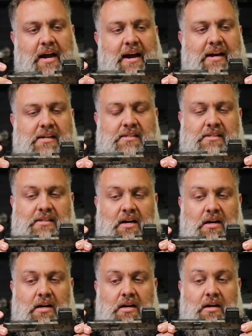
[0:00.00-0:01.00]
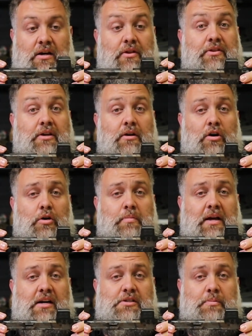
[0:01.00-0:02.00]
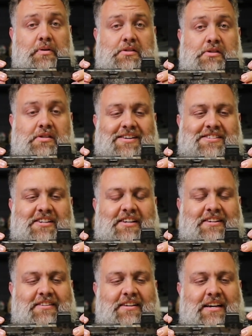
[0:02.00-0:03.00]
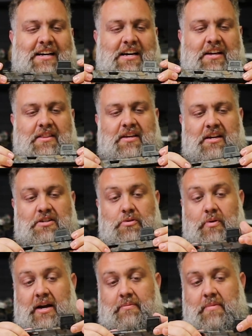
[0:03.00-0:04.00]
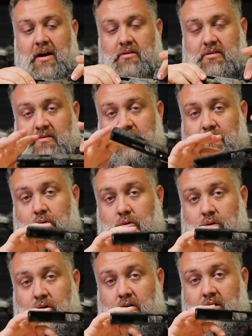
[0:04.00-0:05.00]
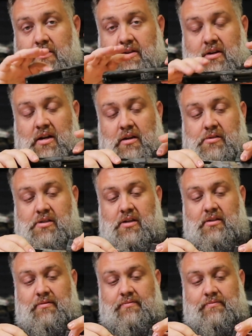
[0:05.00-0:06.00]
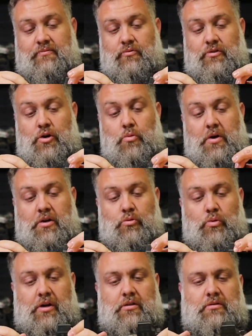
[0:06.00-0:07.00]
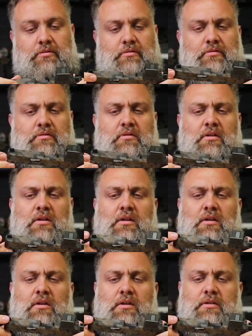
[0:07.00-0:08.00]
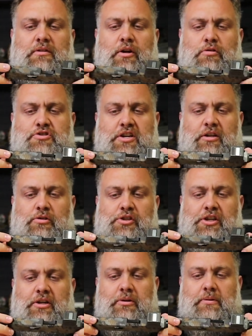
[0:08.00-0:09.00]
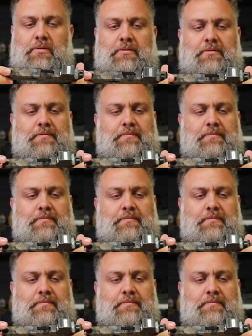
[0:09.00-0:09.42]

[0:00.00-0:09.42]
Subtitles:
has the all black suppressor sights in it. The direct mount for the hollow sun. No wiggle wiggle, no jingle jingle.